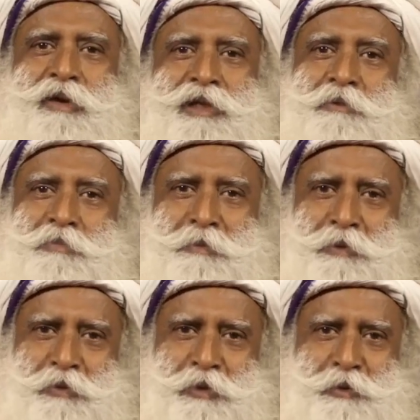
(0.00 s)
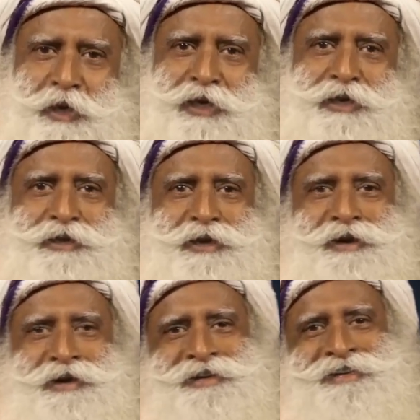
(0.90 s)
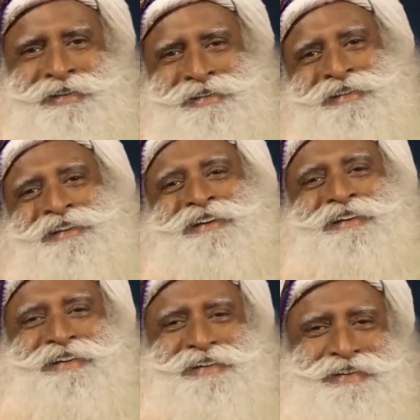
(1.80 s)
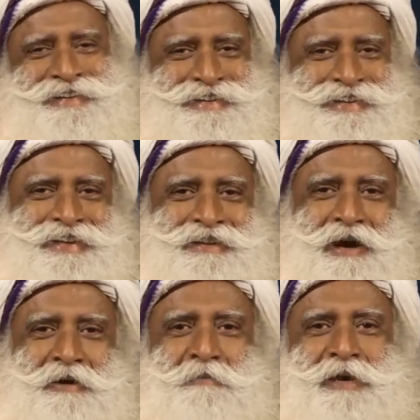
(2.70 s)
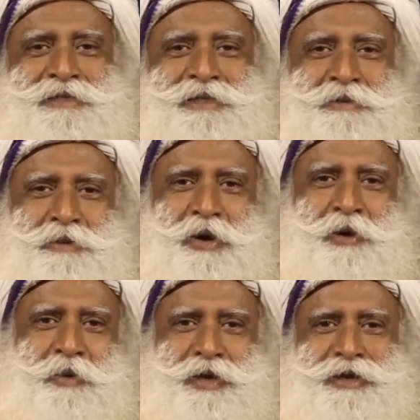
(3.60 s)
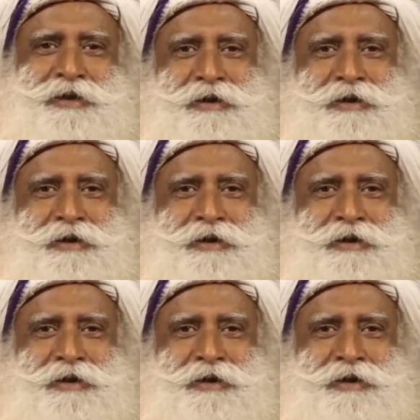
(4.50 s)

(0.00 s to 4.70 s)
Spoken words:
all the people who were working in the garden. Our patients were all working